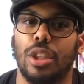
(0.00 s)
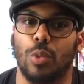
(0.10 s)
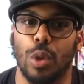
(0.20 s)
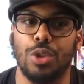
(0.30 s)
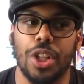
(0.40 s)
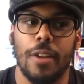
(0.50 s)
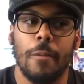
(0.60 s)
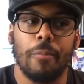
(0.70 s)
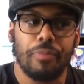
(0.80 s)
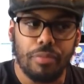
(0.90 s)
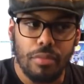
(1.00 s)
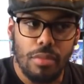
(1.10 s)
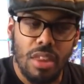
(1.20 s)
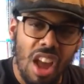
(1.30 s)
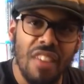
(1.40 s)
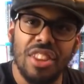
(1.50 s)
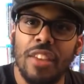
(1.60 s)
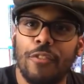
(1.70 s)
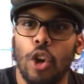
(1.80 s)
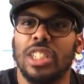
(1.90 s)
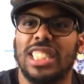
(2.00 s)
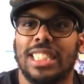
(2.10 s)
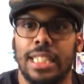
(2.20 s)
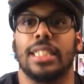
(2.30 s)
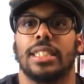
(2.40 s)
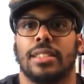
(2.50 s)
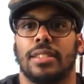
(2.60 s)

to the roots of that first season.